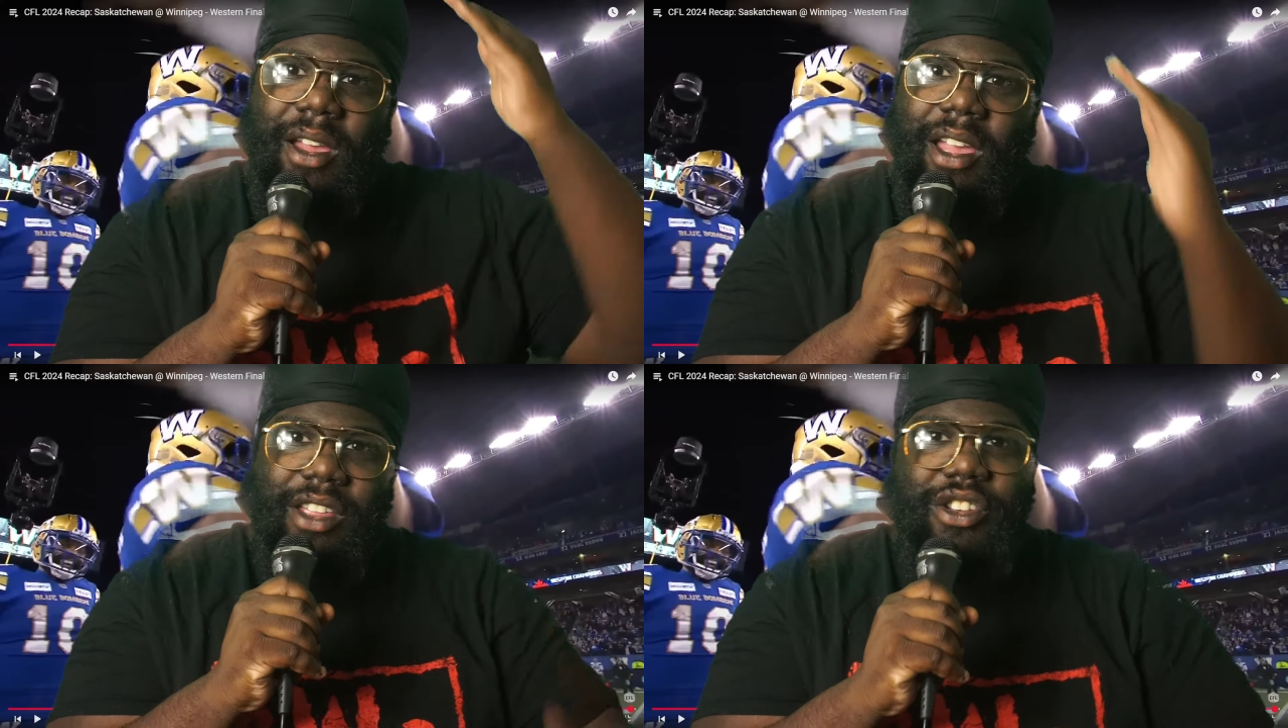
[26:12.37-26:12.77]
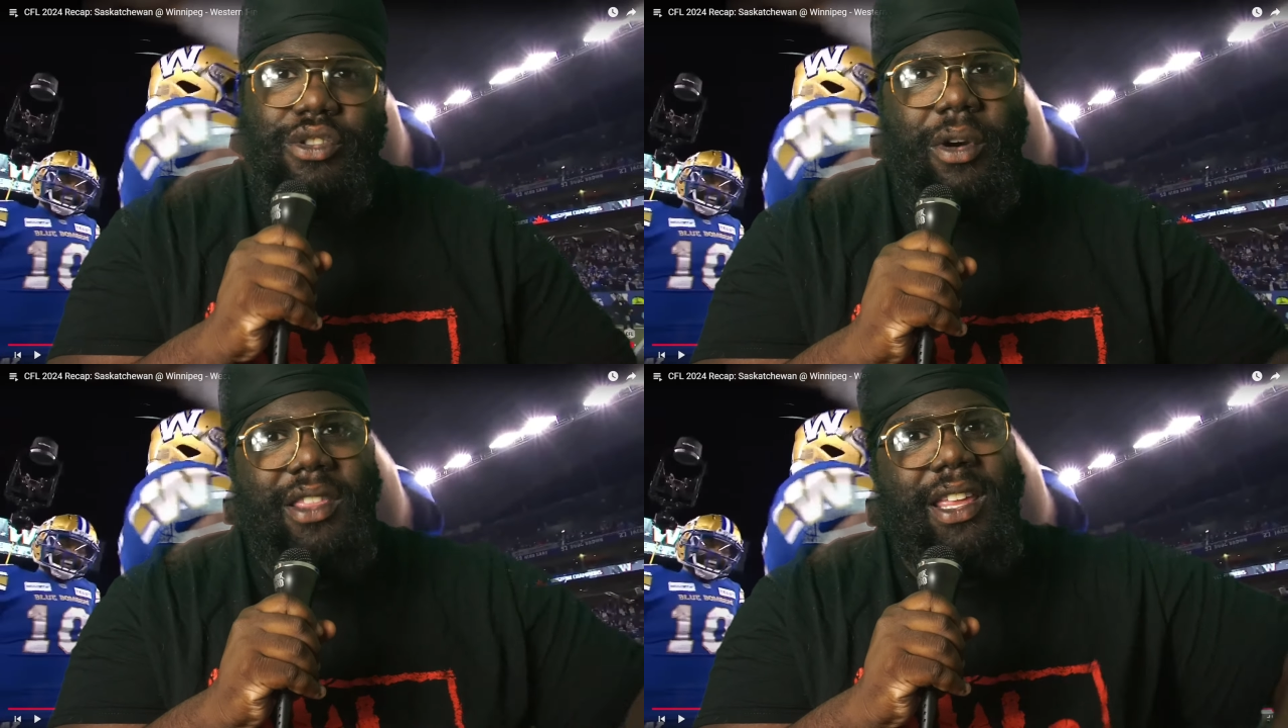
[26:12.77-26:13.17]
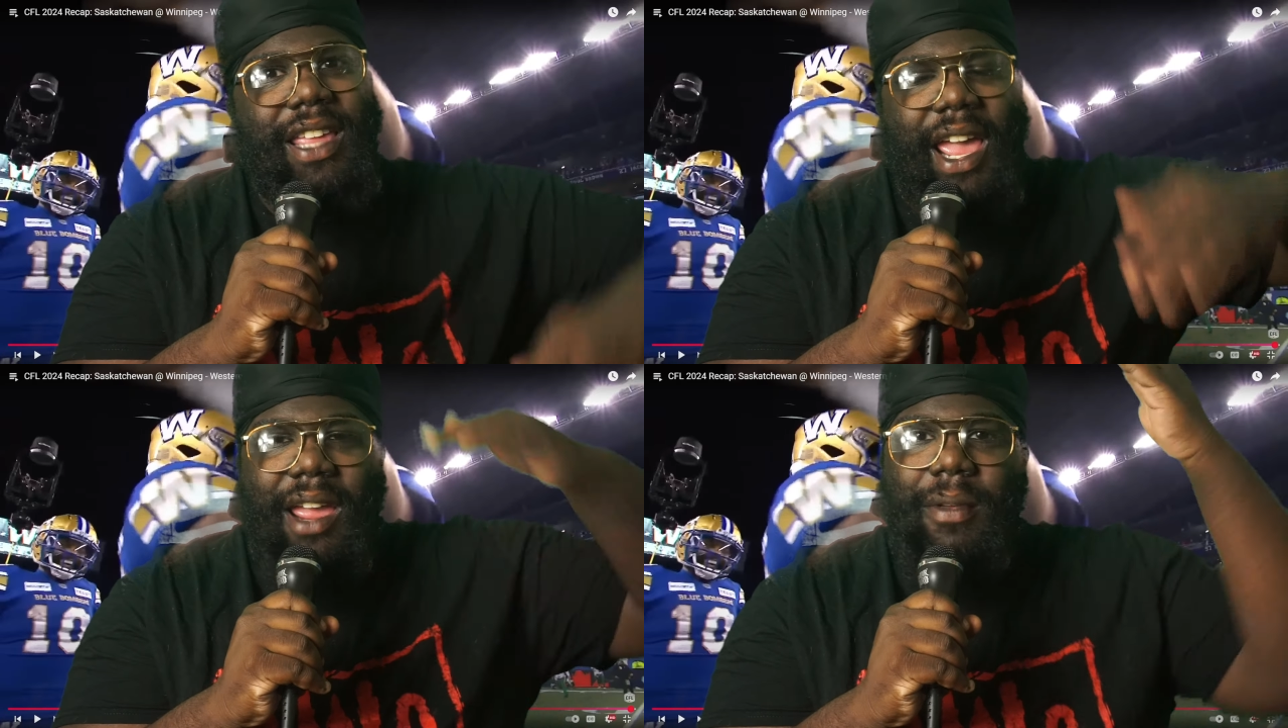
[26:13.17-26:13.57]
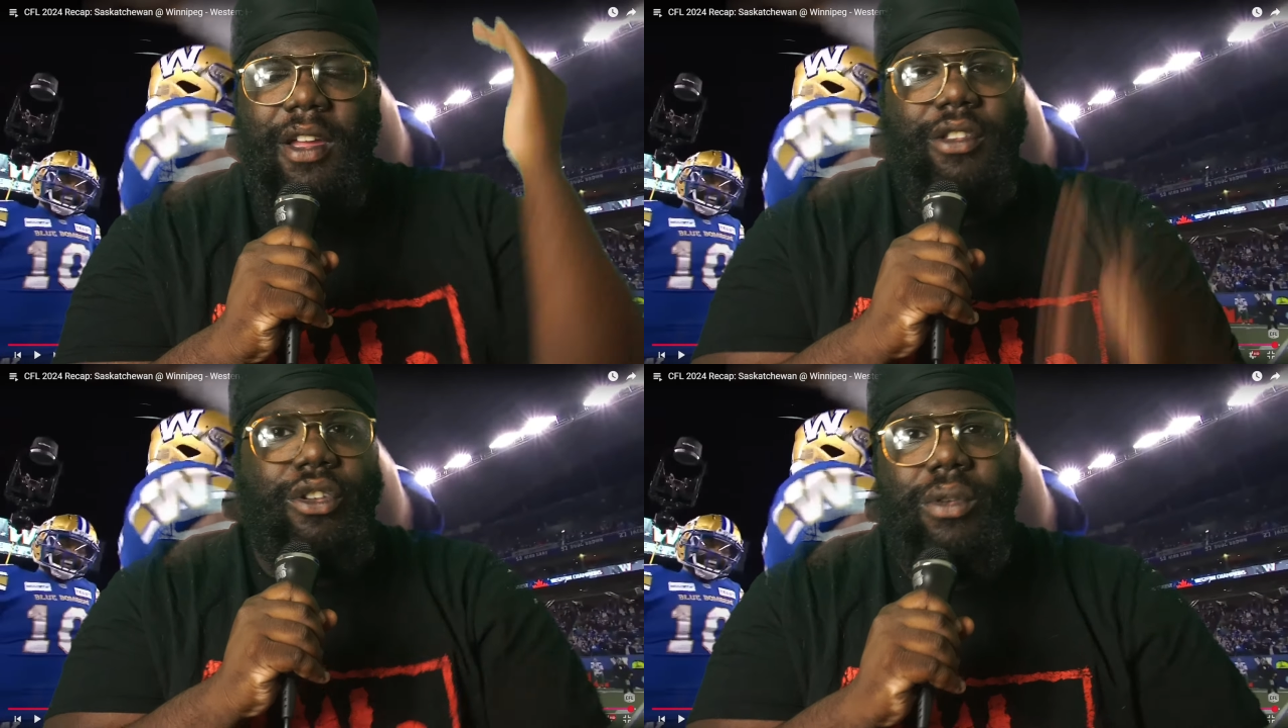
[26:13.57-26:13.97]
enjoy the game,
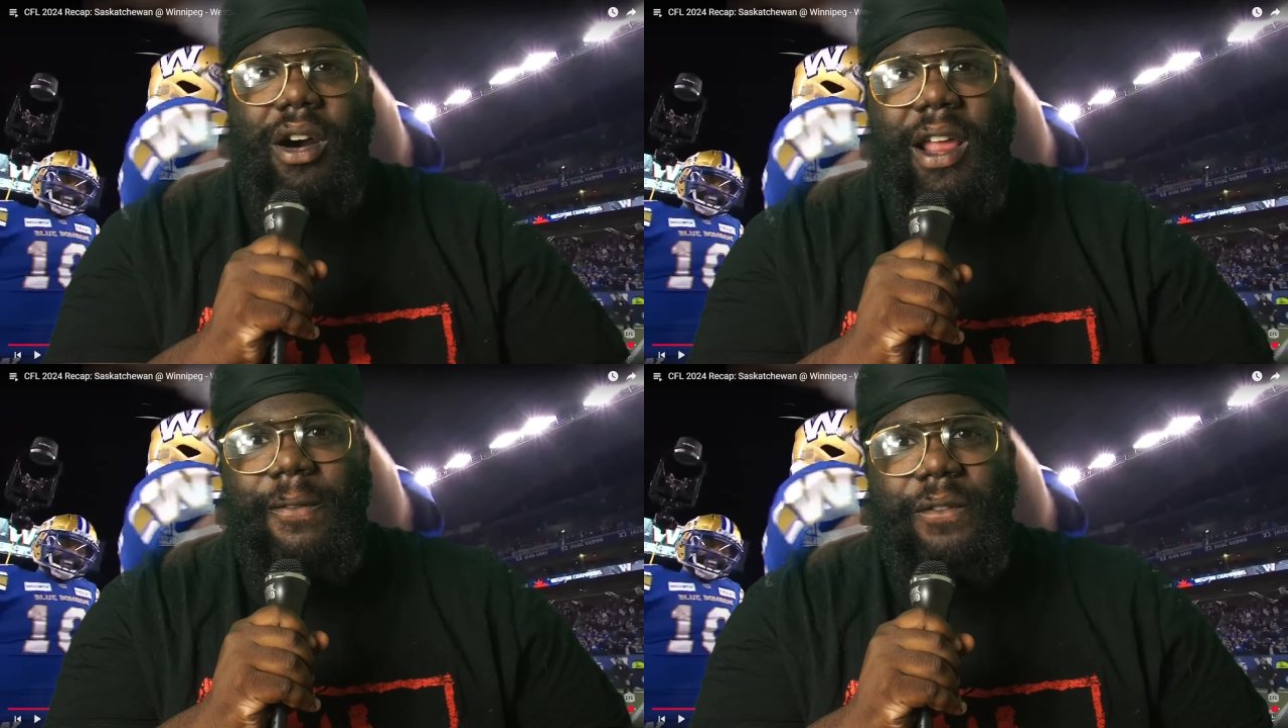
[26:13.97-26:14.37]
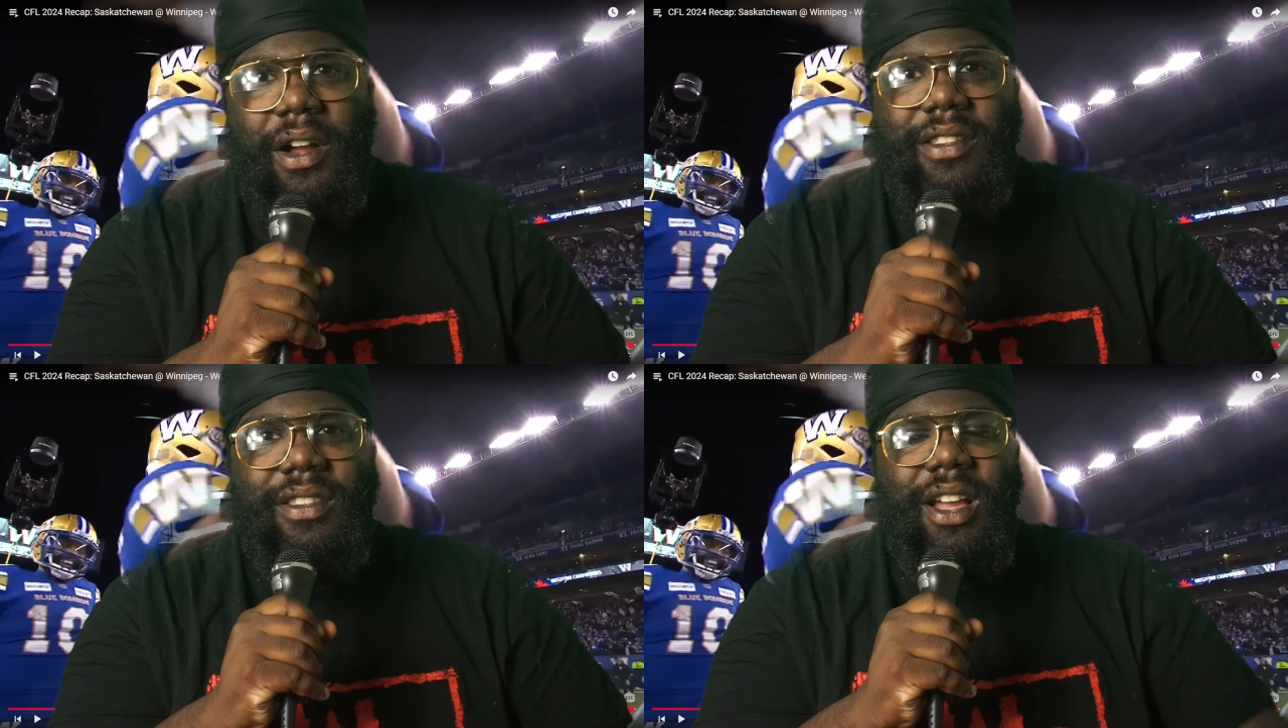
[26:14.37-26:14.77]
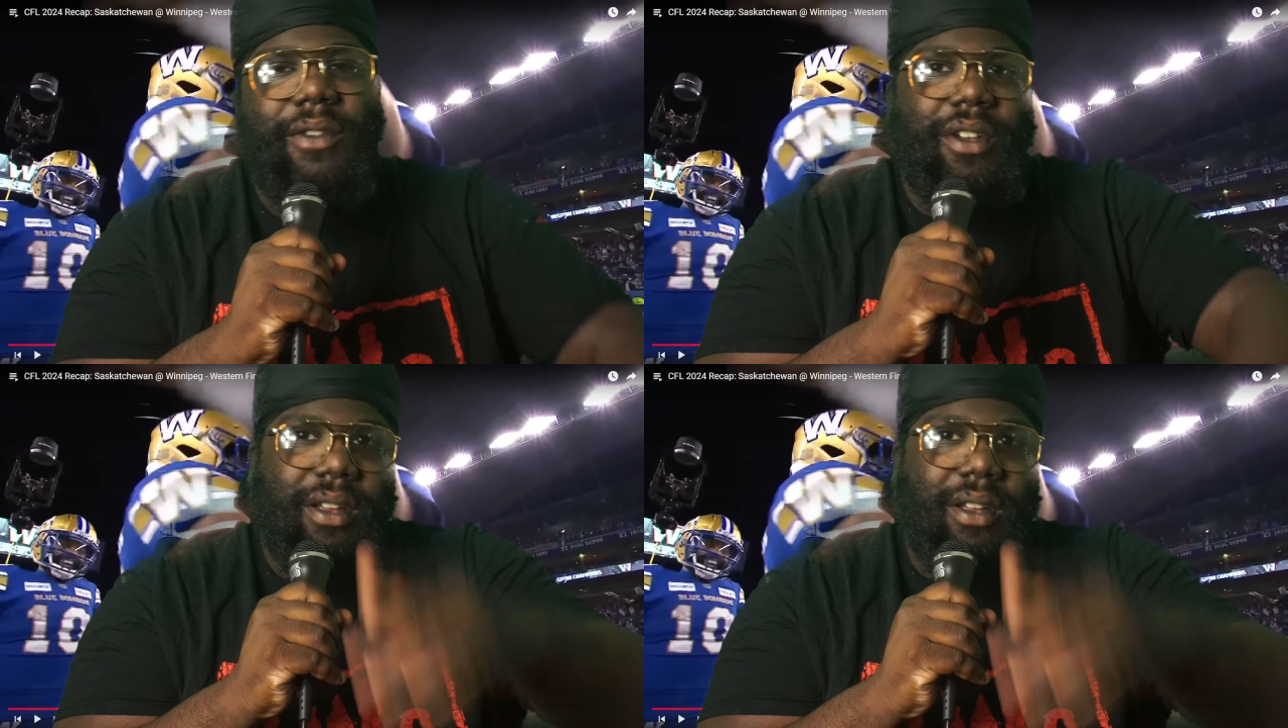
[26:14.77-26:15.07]
do all that fun stuff.